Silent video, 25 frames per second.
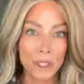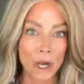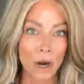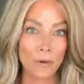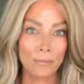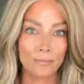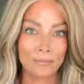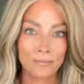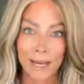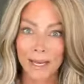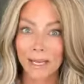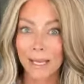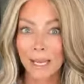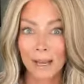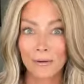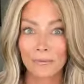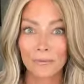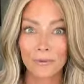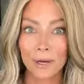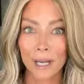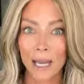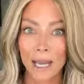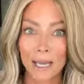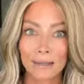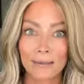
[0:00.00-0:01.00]
so I
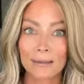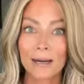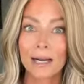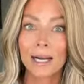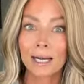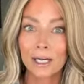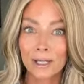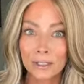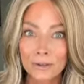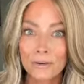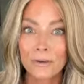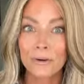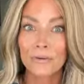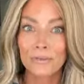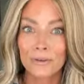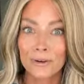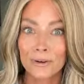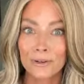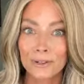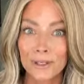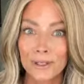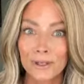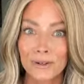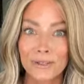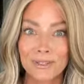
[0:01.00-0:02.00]
can't forget. I'm gonna do a
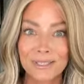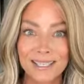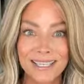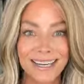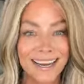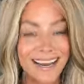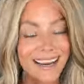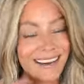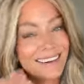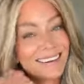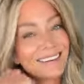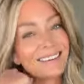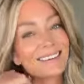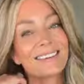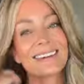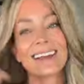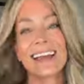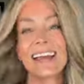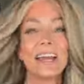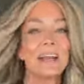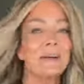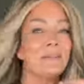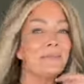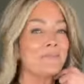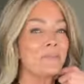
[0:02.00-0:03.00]
full turn today.
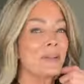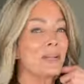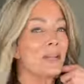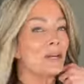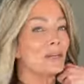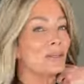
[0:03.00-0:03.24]
Okay,